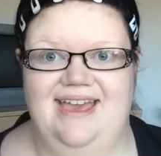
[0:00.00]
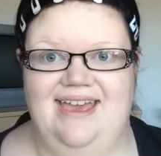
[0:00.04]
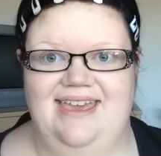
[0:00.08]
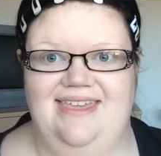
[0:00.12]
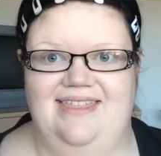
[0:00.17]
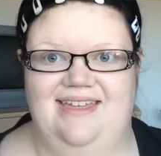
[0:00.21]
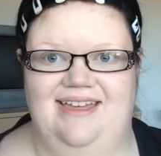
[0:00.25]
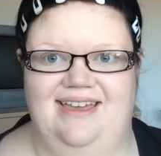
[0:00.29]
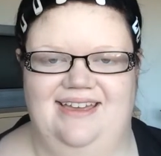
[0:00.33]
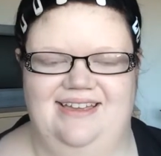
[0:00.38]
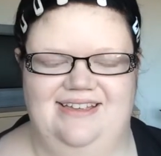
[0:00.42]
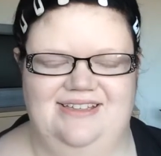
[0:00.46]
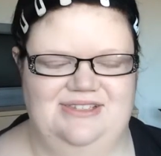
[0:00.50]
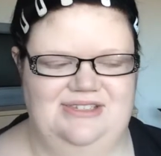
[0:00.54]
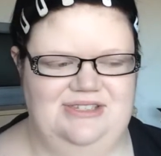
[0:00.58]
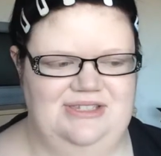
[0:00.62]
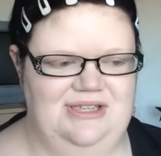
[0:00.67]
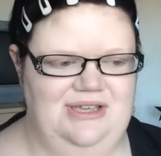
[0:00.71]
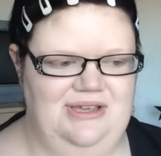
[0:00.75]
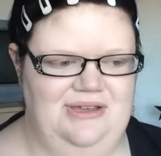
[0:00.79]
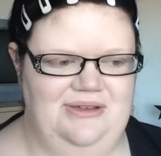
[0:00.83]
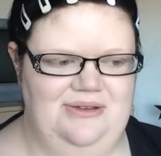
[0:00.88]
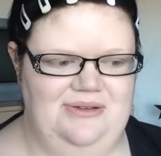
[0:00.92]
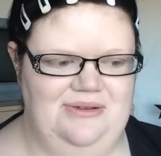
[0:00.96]
Hey there,
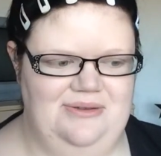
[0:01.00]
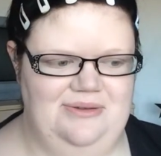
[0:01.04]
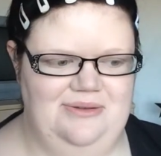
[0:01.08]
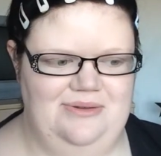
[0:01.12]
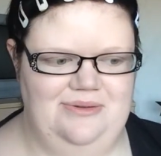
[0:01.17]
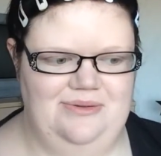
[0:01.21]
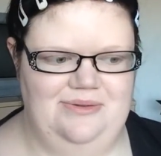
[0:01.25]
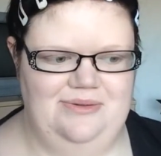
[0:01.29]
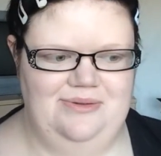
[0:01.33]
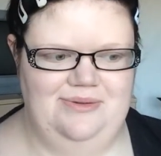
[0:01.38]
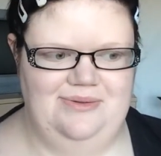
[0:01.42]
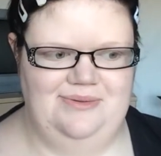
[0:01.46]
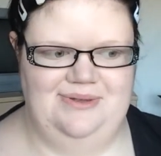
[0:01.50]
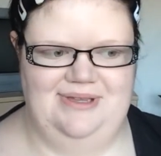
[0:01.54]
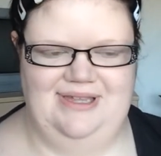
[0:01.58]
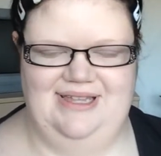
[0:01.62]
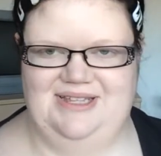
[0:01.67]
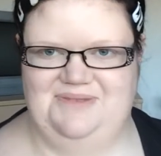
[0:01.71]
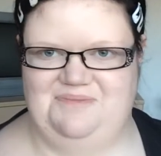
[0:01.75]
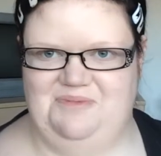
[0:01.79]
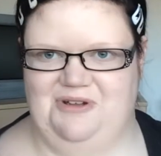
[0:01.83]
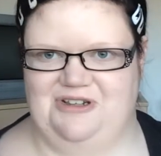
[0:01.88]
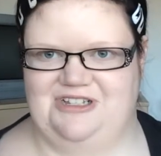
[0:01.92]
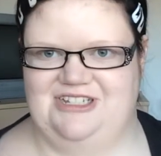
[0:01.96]
so
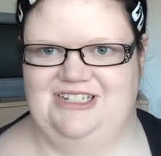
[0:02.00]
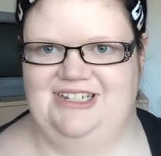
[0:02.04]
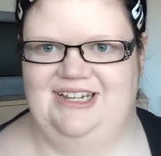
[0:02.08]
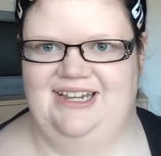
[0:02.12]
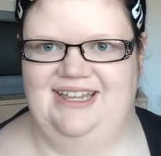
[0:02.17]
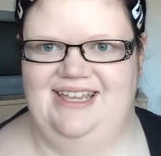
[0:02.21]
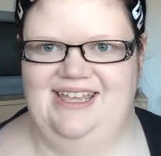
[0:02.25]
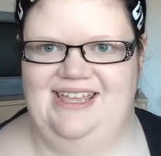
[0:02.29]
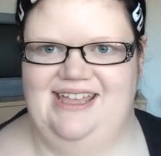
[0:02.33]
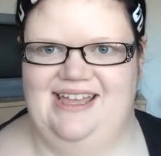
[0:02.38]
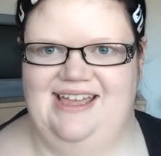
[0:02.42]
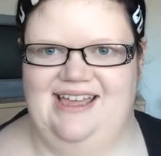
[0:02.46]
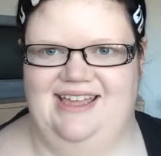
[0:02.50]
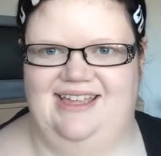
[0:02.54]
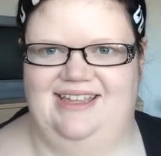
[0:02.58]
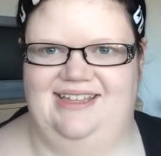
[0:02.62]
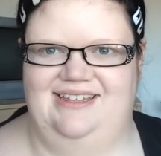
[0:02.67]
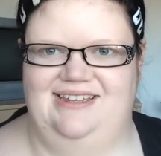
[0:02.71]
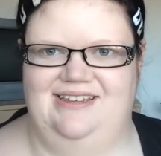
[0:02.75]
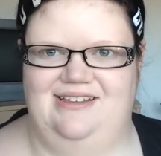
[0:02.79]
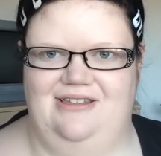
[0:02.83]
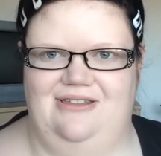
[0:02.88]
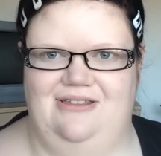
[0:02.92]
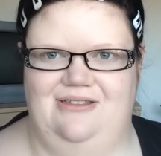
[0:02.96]
it's Boxing Day
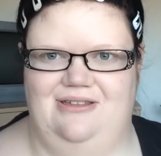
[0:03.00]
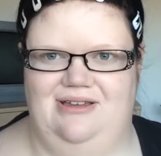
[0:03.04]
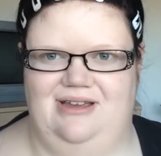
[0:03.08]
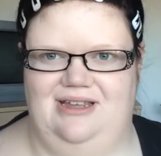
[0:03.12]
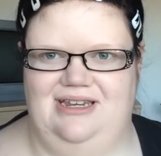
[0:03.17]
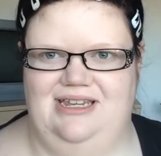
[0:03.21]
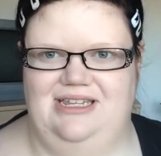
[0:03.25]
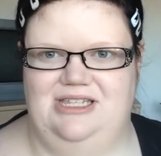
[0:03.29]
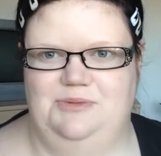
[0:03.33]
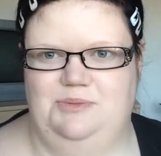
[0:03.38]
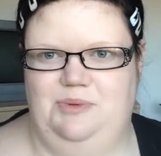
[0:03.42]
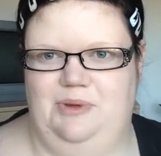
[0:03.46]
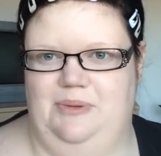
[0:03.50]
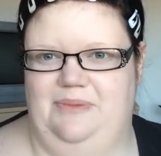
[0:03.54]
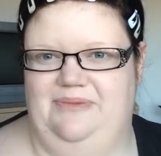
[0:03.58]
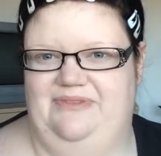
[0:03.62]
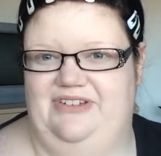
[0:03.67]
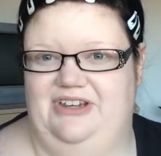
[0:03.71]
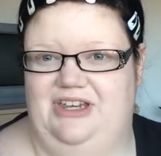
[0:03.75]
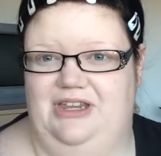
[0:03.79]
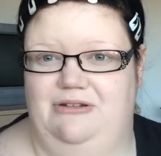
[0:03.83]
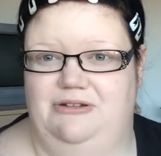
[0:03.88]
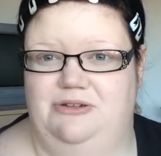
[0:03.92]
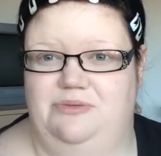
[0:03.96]
and I need to put up a
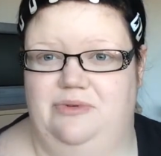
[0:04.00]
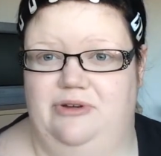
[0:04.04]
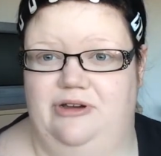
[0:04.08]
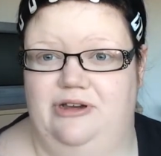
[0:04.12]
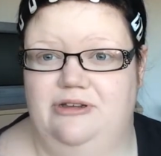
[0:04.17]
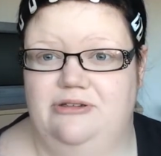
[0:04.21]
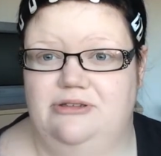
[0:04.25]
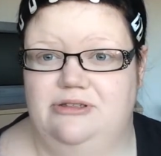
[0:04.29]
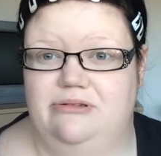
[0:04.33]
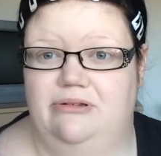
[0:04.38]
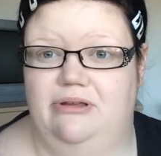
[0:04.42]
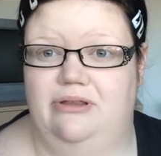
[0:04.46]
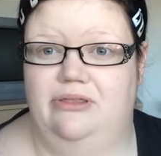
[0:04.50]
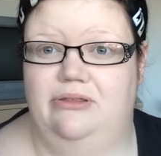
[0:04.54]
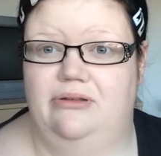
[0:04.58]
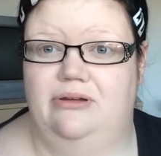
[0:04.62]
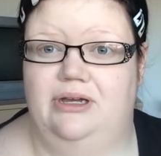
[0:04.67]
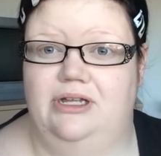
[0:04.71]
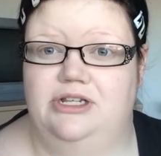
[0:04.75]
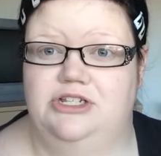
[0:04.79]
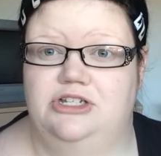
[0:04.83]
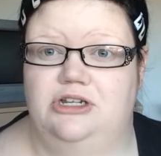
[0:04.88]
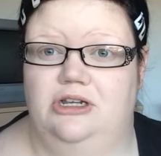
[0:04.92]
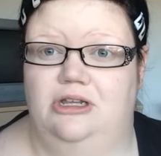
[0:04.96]
video tomorrow, so I
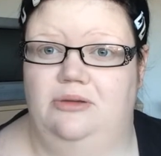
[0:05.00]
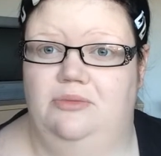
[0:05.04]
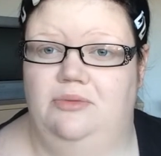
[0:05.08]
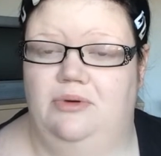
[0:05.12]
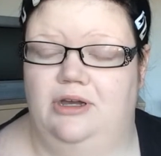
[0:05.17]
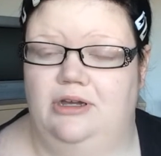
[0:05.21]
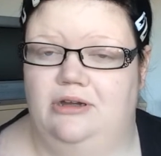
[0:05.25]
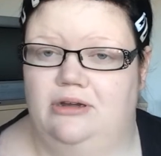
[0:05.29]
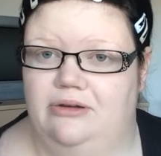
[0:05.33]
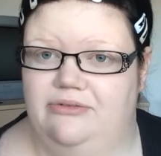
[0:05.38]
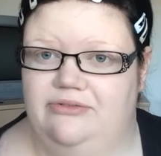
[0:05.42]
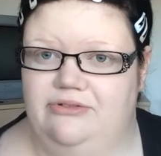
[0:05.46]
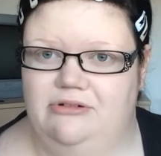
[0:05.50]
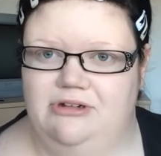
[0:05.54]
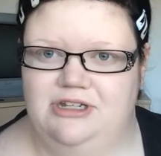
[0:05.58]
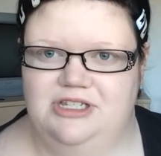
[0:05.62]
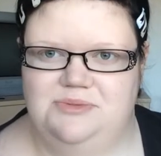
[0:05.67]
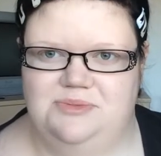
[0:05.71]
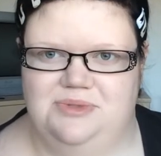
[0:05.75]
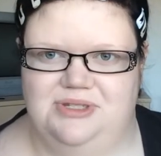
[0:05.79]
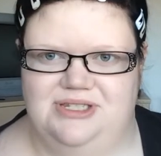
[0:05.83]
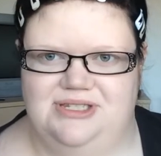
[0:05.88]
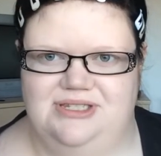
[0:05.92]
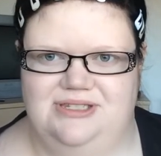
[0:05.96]
thought I'd show you what I got for
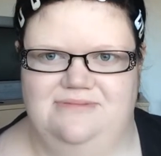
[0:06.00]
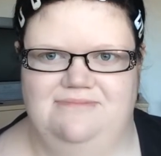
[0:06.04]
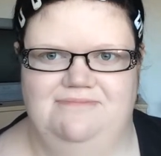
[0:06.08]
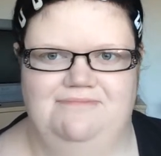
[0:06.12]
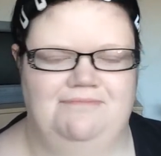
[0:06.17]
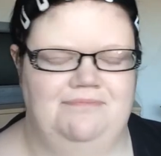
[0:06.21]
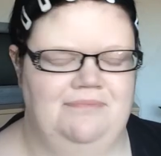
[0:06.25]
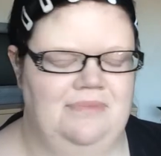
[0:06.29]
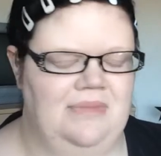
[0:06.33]
Christmas.